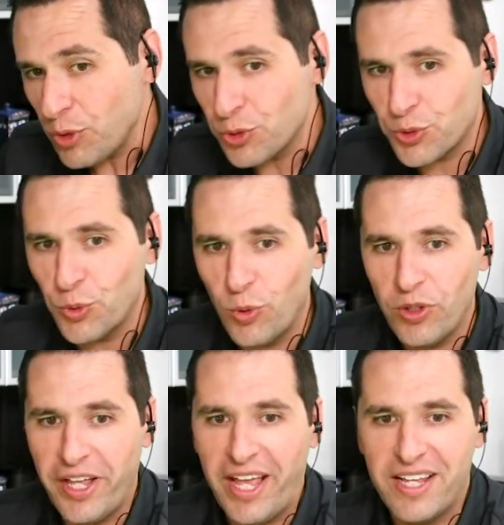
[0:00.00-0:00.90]

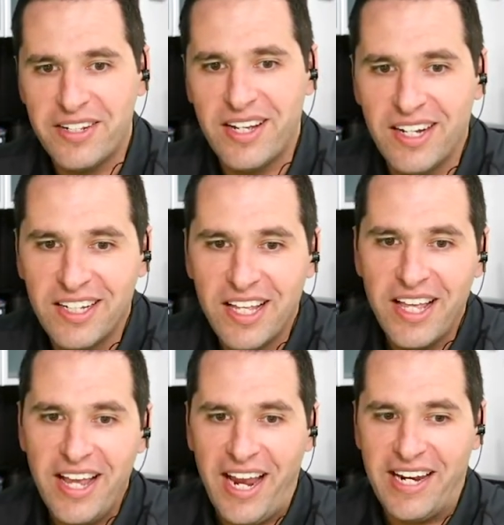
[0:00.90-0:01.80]
school and
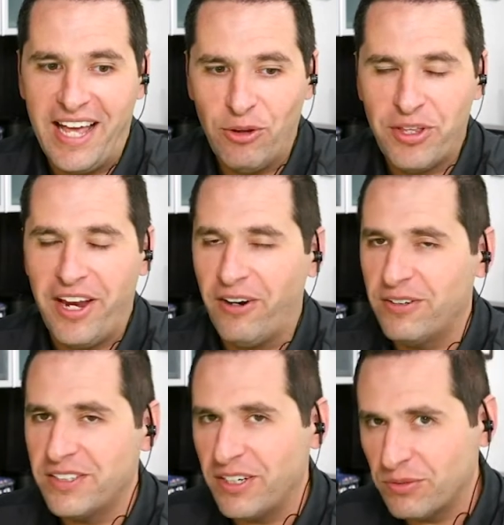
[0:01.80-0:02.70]

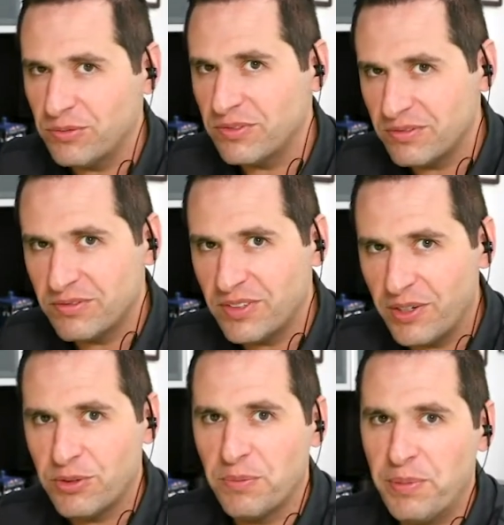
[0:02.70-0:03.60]
healthcare, you know,
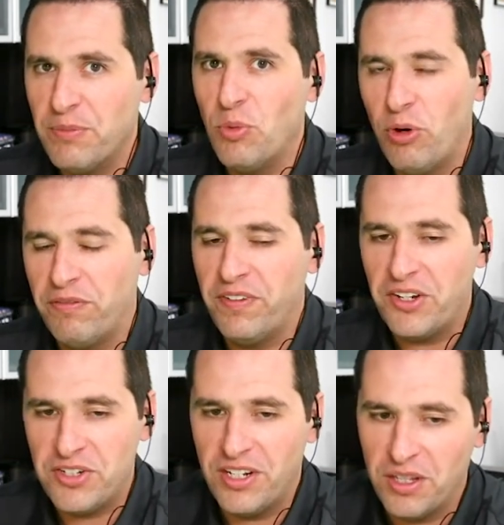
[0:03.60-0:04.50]
there's a bit more
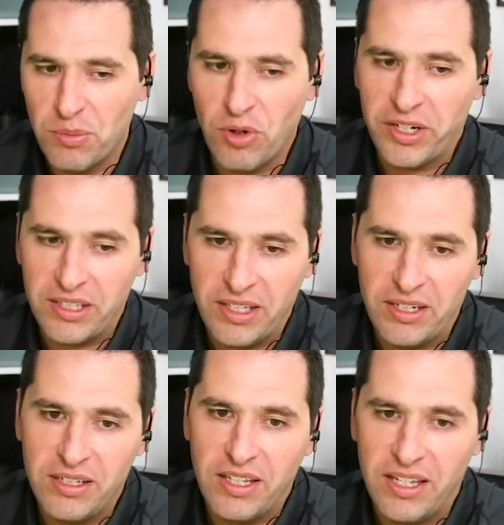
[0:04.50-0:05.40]
inflation in the market
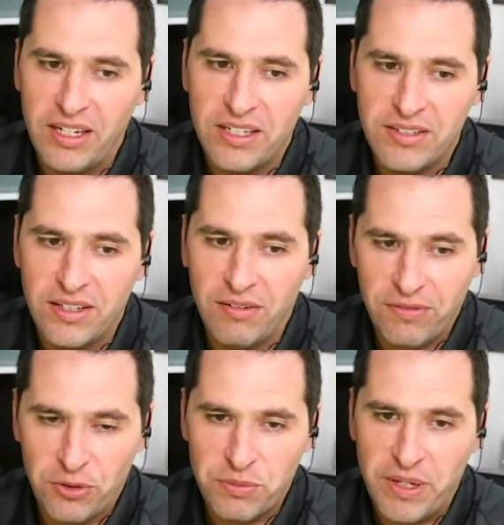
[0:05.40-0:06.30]
than is
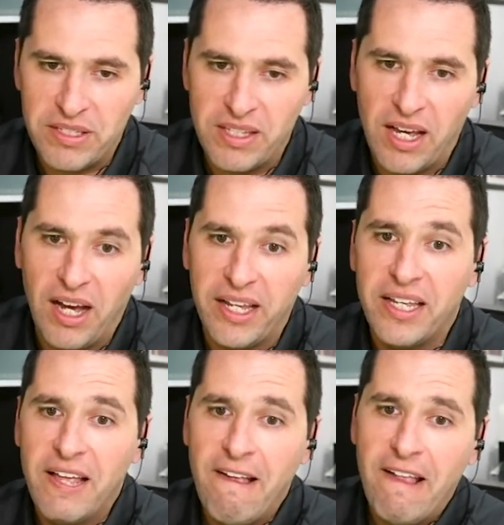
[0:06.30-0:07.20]
first meets the eye.
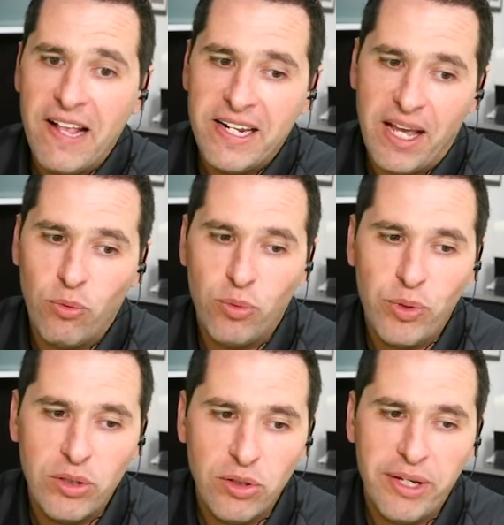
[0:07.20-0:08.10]
Now, when
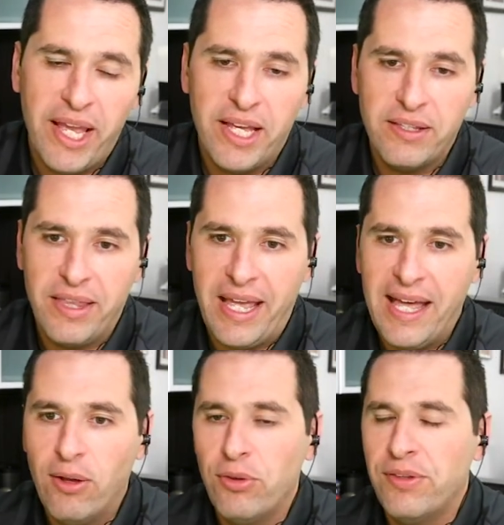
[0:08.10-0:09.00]
we look at the
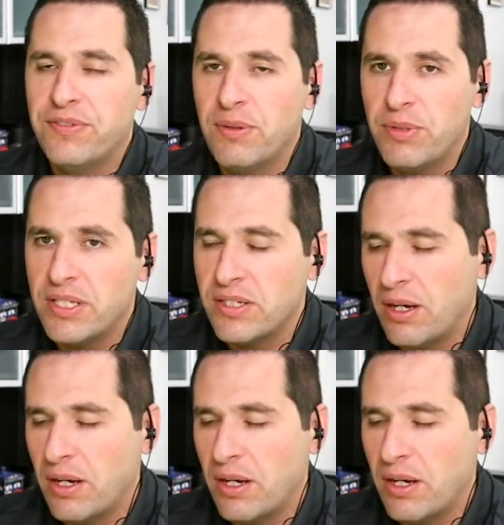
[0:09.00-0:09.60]
health of some of these